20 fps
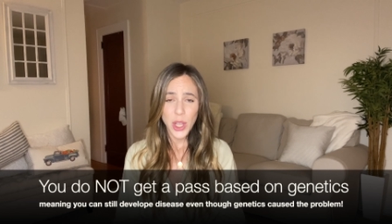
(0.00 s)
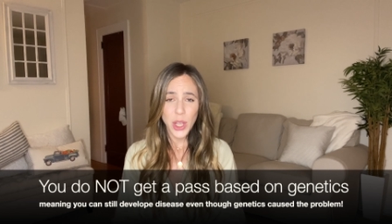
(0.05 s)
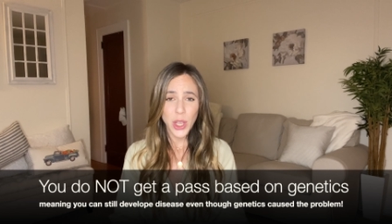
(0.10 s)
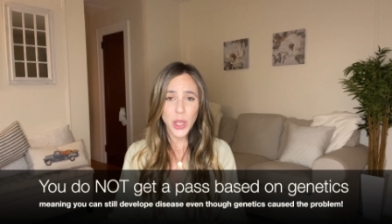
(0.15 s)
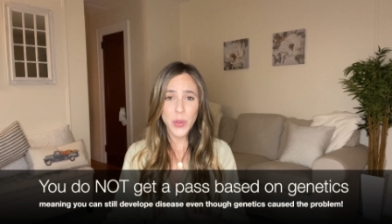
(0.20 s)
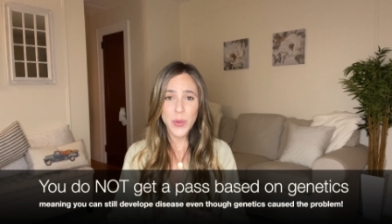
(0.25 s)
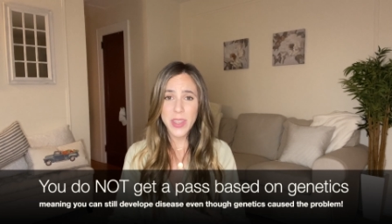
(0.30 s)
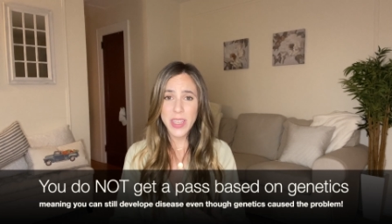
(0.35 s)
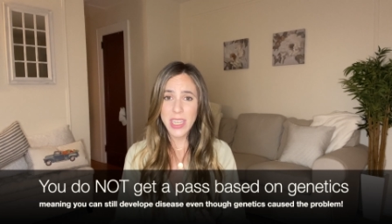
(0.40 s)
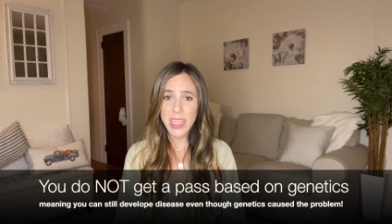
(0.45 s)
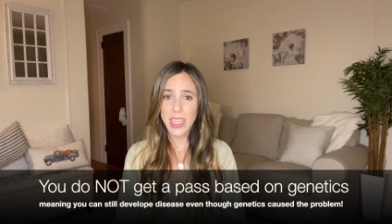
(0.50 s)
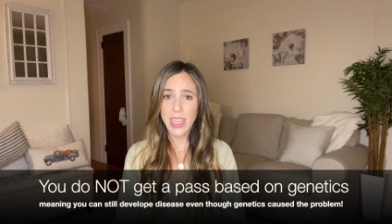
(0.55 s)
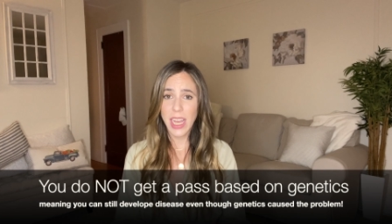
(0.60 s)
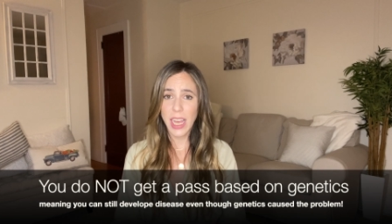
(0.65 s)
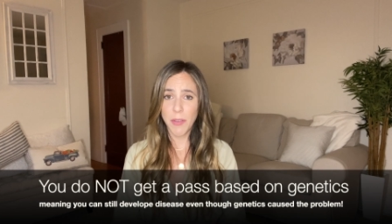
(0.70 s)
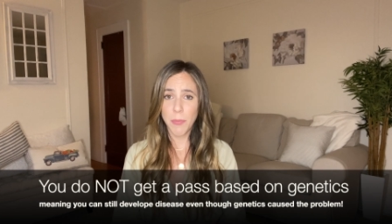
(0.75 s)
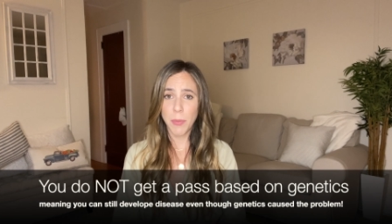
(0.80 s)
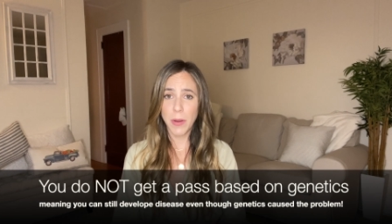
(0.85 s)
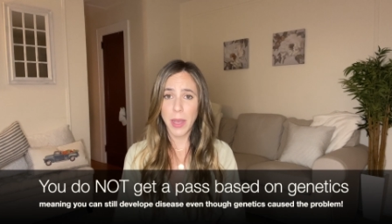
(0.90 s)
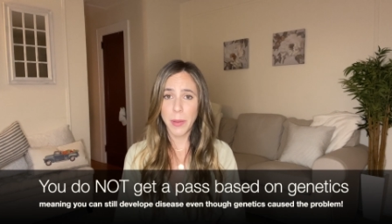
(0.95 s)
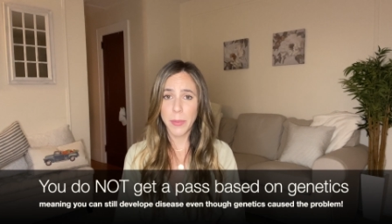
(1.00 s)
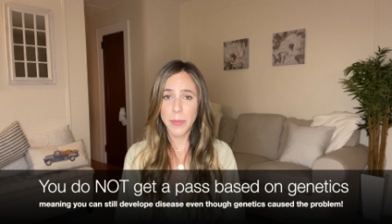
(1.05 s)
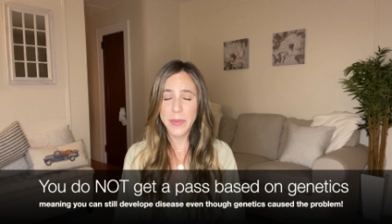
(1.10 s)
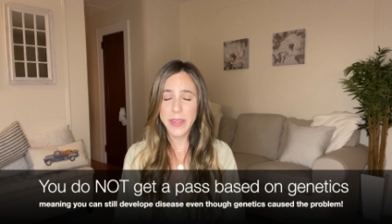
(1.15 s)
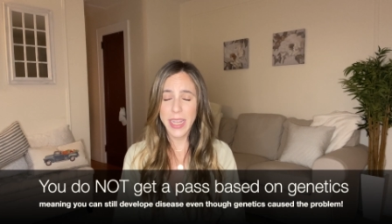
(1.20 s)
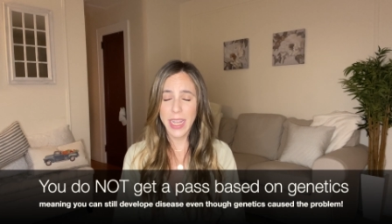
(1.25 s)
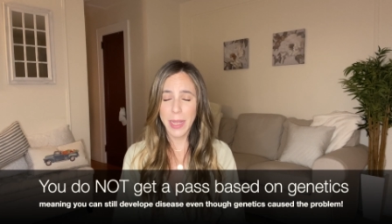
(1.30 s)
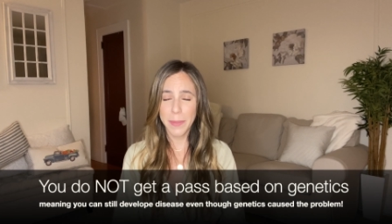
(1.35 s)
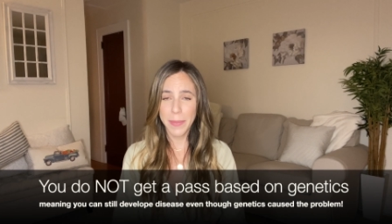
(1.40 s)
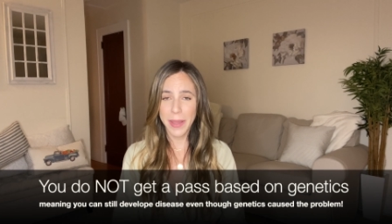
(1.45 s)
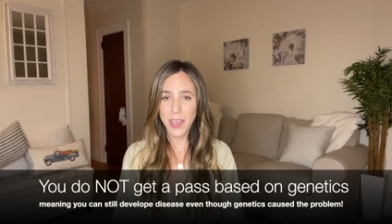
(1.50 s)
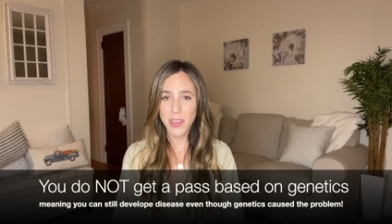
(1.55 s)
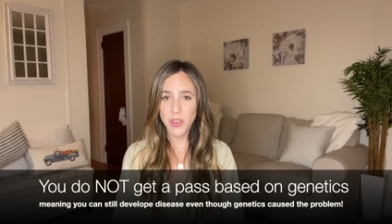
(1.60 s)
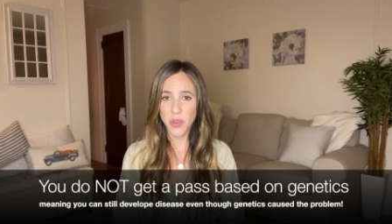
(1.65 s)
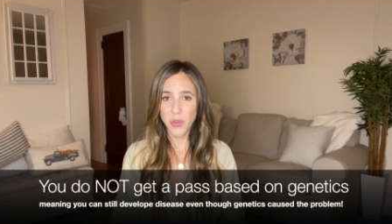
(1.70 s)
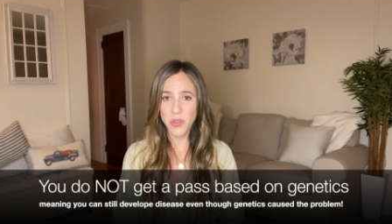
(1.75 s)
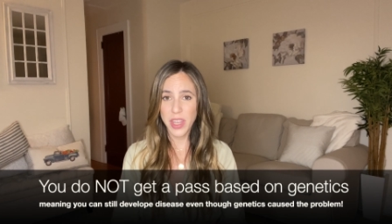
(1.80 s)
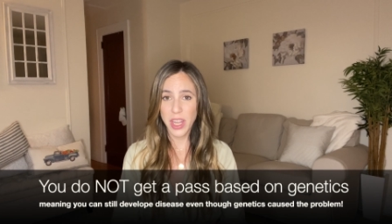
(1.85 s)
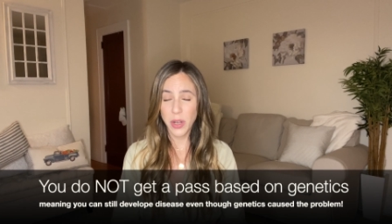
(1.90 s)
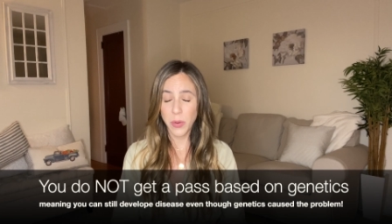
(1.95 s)
You still have problems that can be
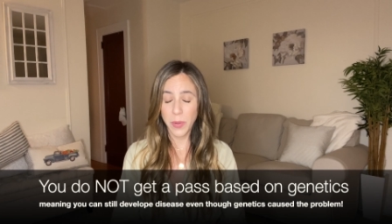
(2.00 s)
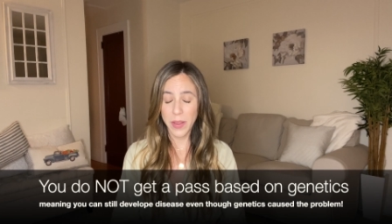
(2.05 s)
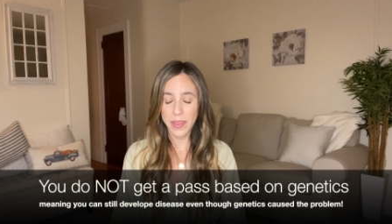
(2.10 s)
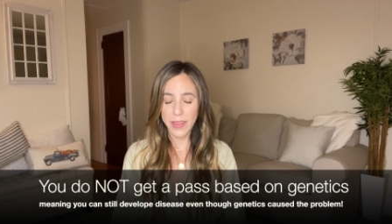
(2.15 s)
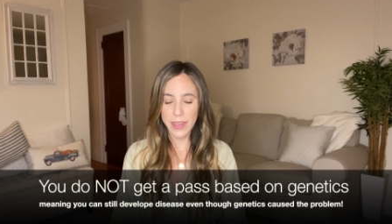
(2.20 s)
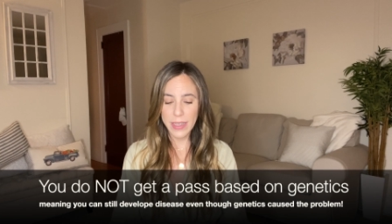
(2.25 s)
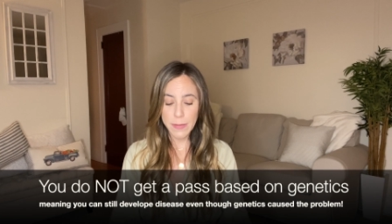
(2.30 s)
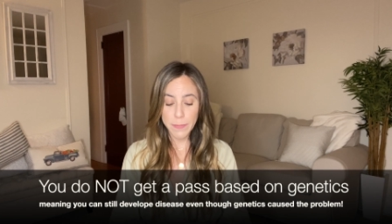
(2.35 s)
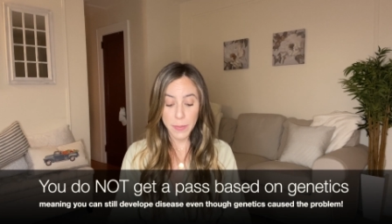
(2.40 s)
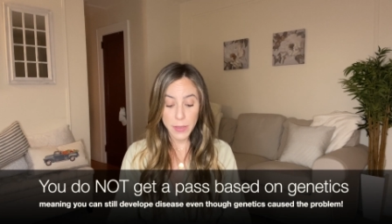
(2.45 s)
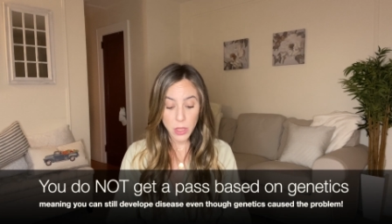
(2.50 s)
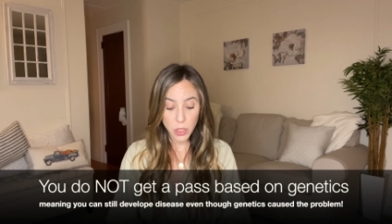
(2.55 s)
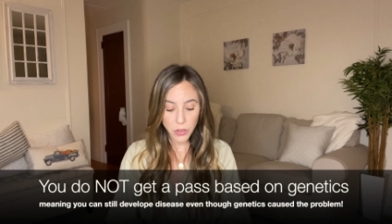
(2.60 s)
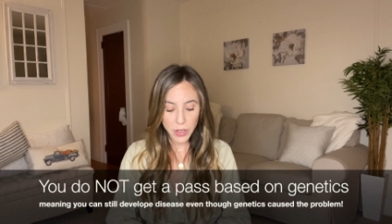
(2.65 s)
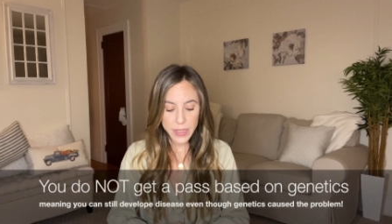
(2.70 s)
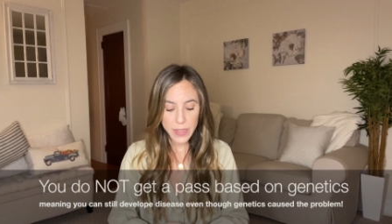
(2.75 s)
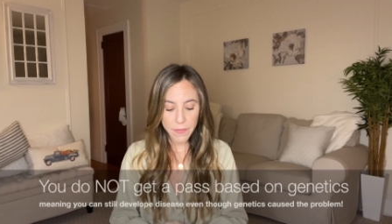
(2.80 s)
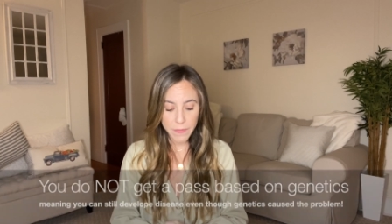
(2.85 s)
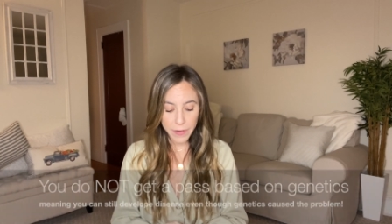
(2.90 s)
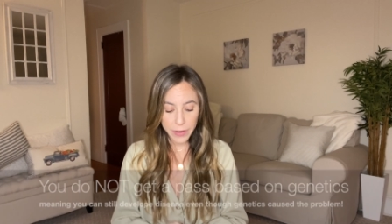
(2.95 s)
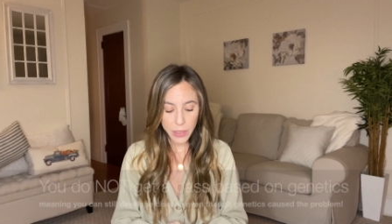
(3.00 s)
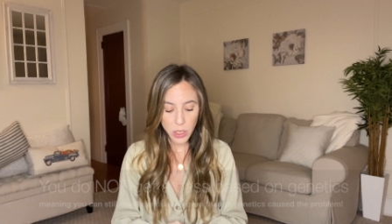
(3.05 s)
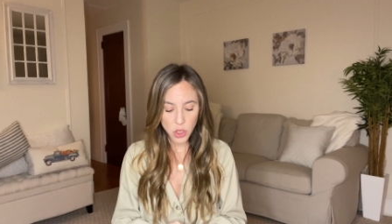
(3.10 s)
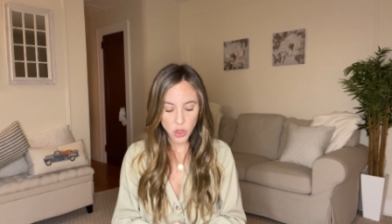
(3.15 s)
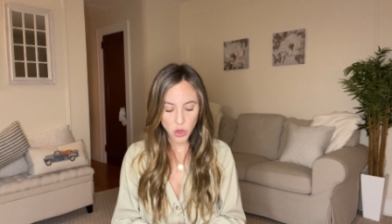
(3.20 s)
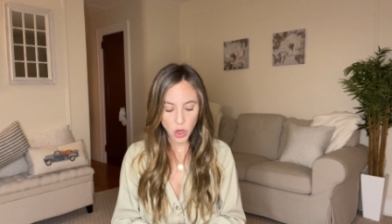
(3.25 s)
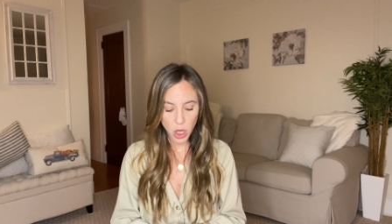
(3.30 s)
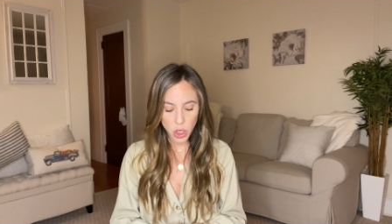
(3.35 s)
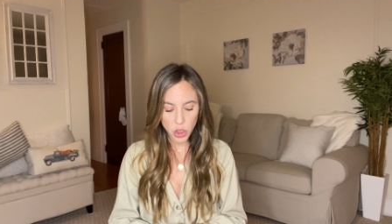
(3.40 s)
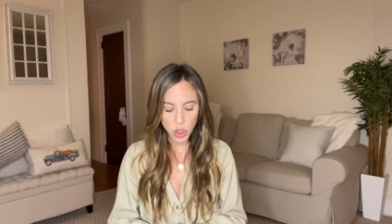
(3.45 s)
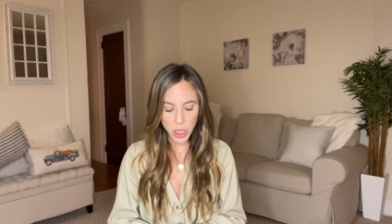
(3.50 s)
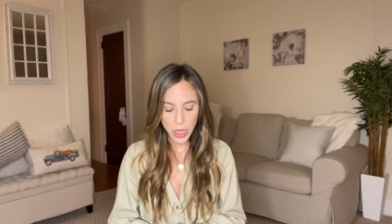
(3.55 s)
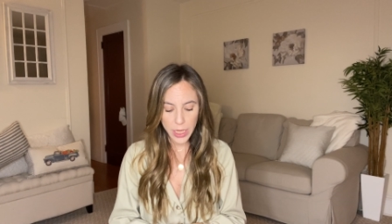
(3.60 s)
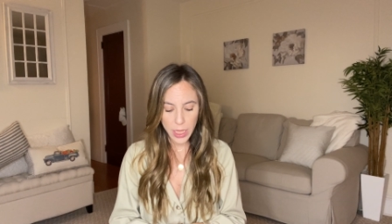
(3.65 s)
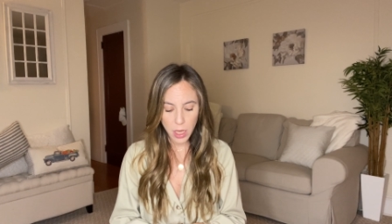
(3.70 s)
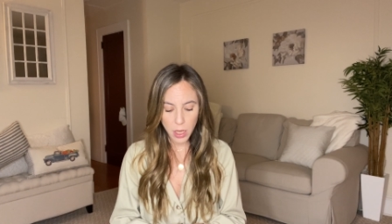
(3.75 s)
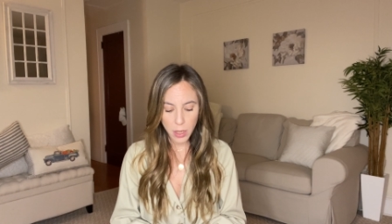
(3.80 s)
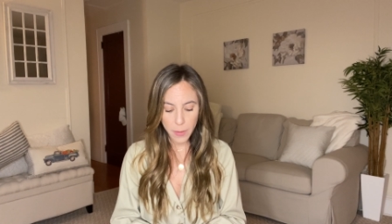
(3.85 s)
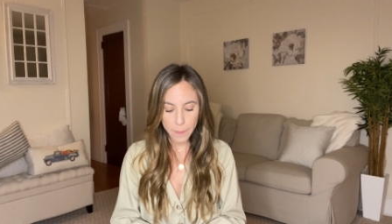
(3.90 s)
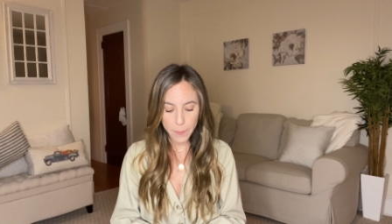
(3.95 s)
associated with this, but there is a very strong
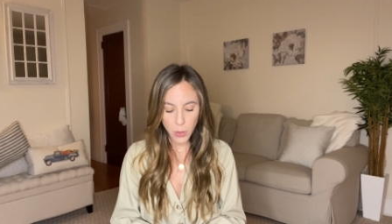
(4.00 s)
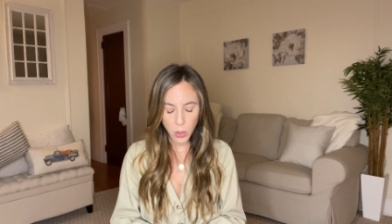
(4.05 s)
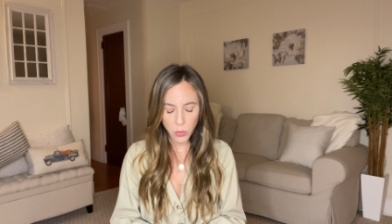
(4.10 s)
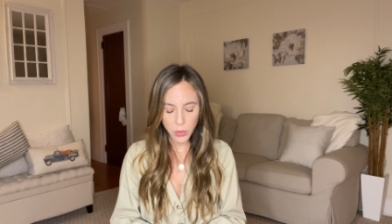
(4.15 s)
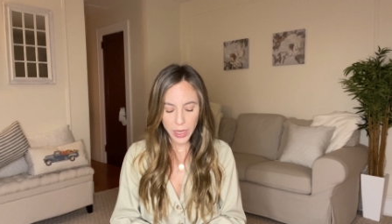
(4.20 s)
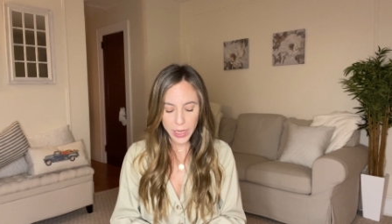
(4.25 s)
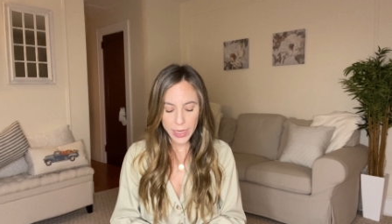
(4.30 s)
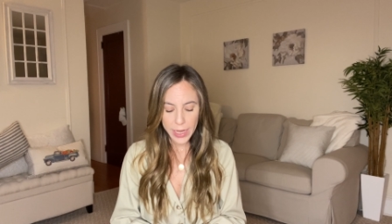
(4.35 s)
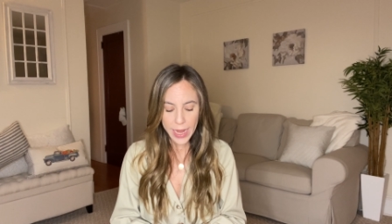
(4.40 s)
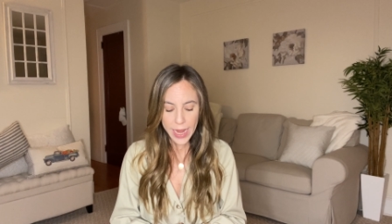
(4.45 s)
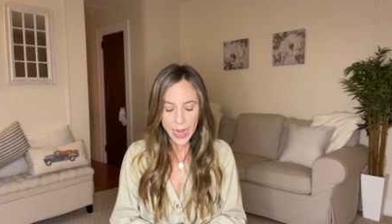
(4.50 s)
genetic component.